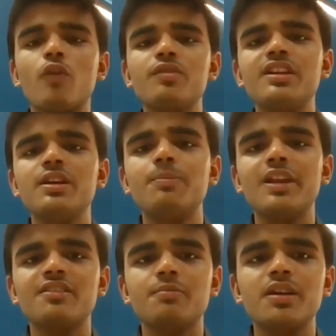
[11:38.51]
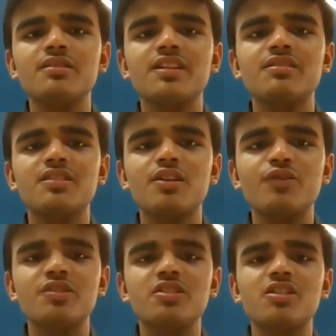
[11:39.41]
Obviously, placements and stuff is